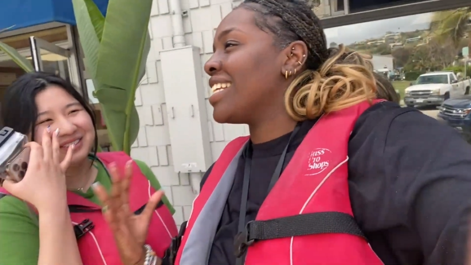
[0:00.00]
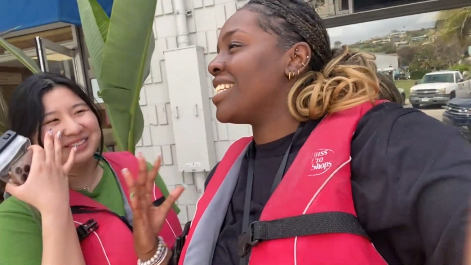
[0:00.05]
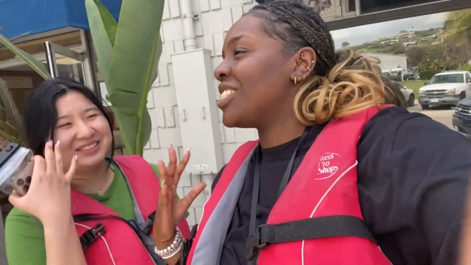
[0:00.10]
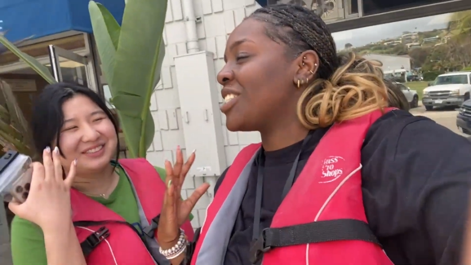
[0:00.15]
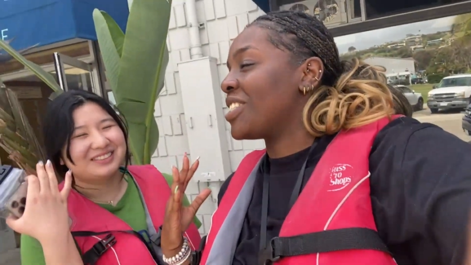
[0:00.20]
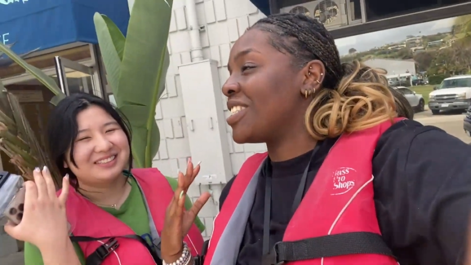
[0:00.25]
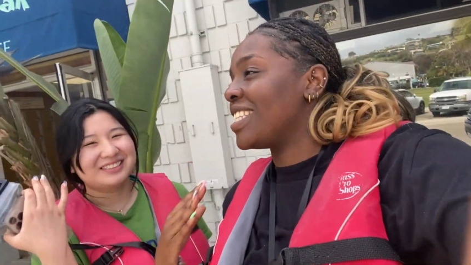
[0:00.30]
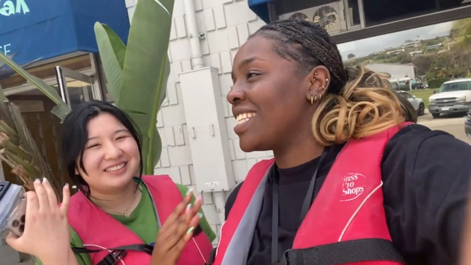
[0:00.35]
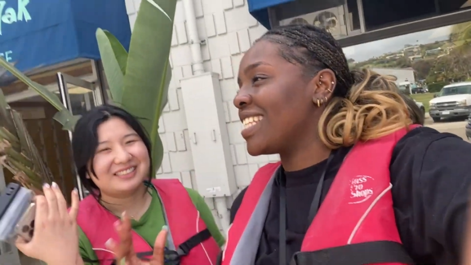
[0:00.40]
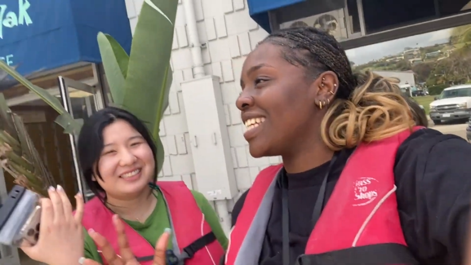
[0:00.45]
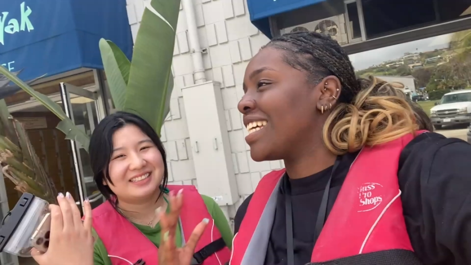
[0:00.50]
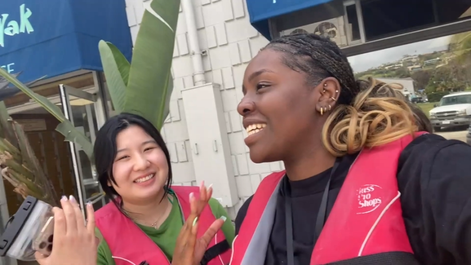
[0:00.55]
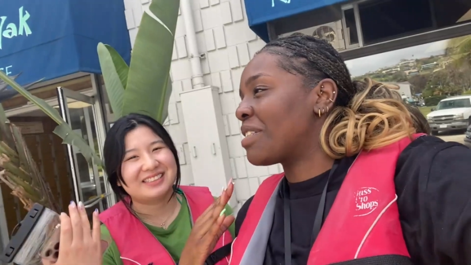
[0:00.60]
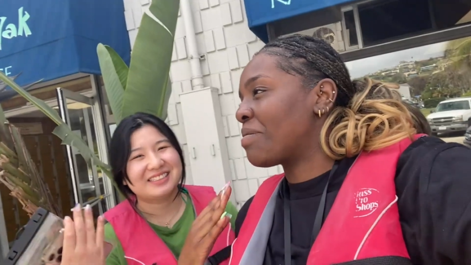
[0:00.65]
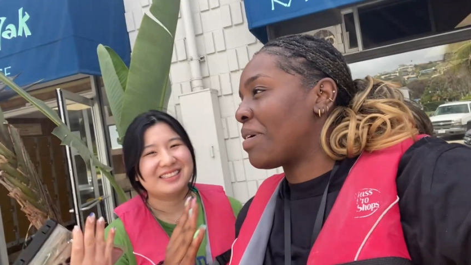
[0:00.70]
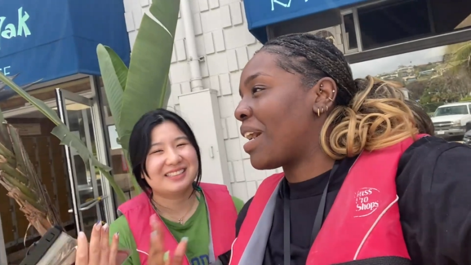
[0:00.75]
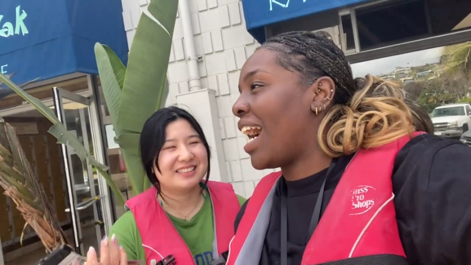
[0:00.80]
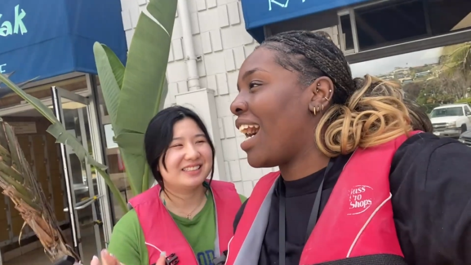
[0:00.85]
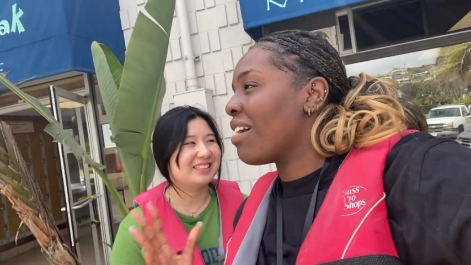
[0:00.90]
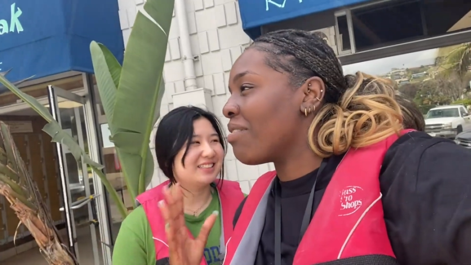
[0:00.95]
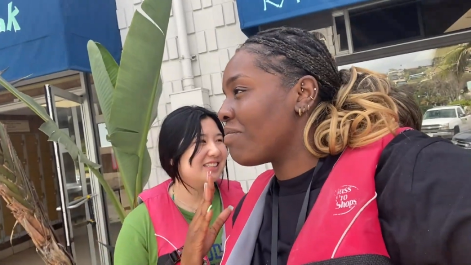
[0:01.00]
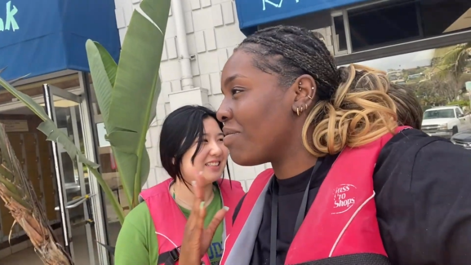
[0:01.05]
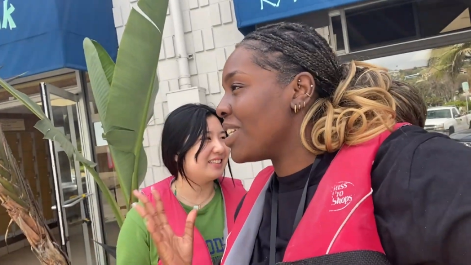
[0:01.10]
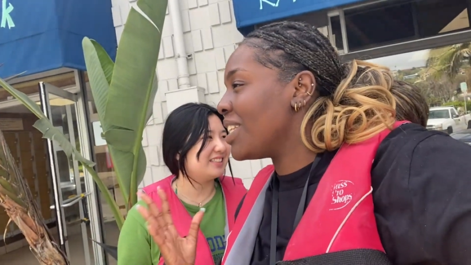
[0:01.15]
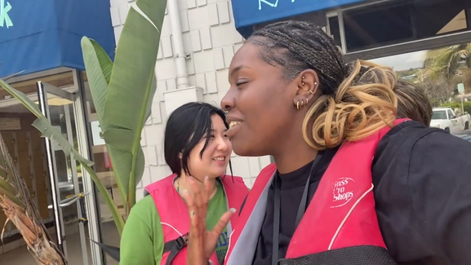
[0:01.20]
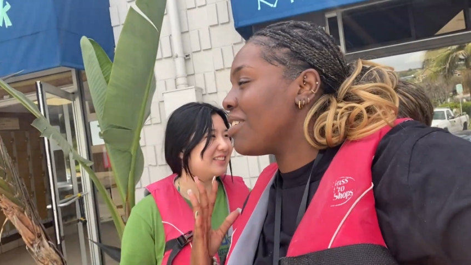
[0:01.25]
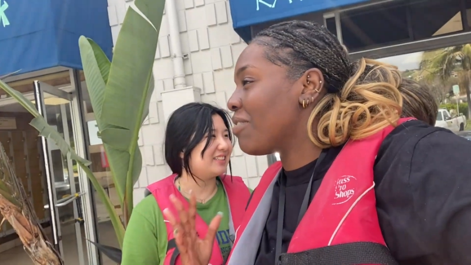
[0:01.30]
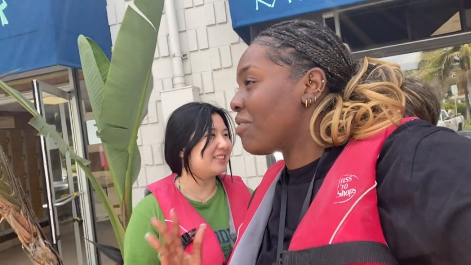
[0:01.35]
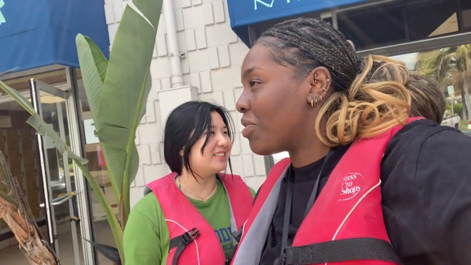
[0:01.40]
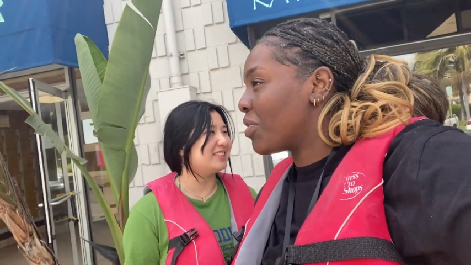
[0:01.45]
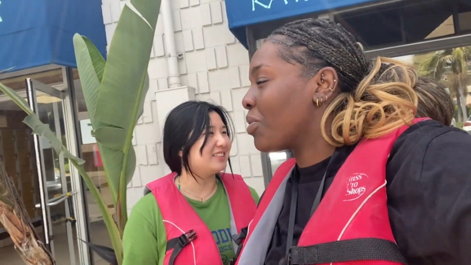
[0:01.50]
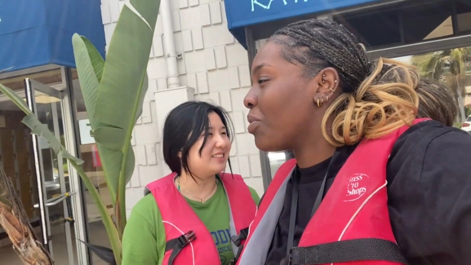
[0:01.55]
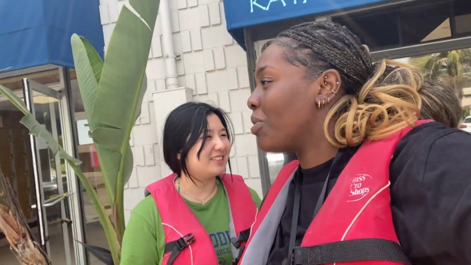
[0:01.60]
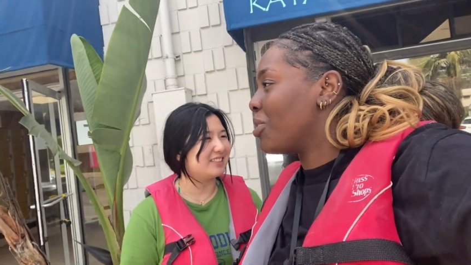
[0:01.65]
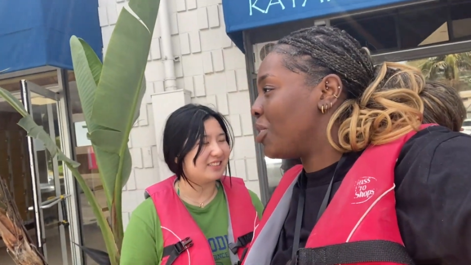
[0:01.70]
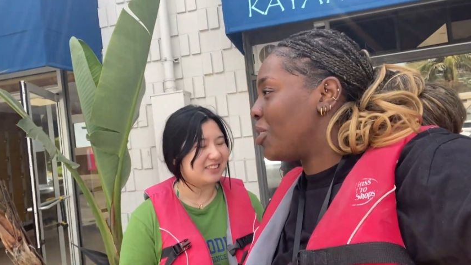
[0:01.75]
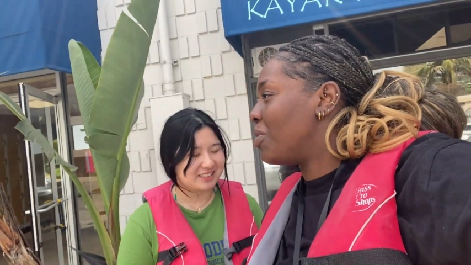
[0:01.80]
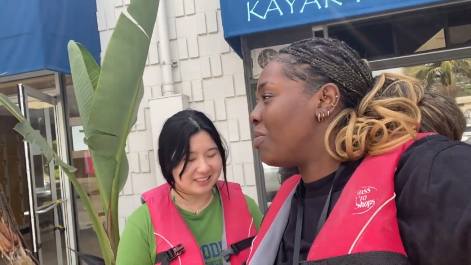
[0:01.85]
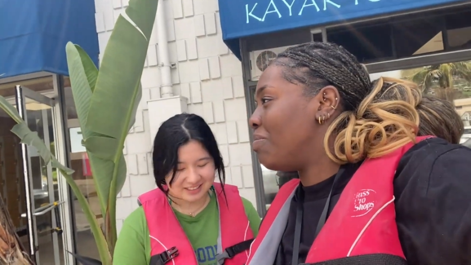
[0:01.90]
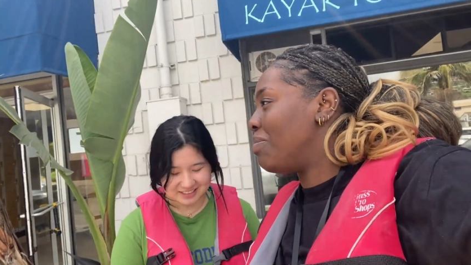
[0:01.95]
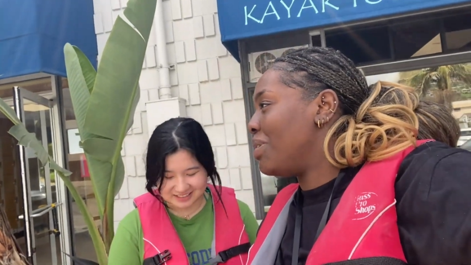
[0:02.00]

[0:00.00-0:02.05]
Speaker 1: just didn't expect, I really yeah. thought you'd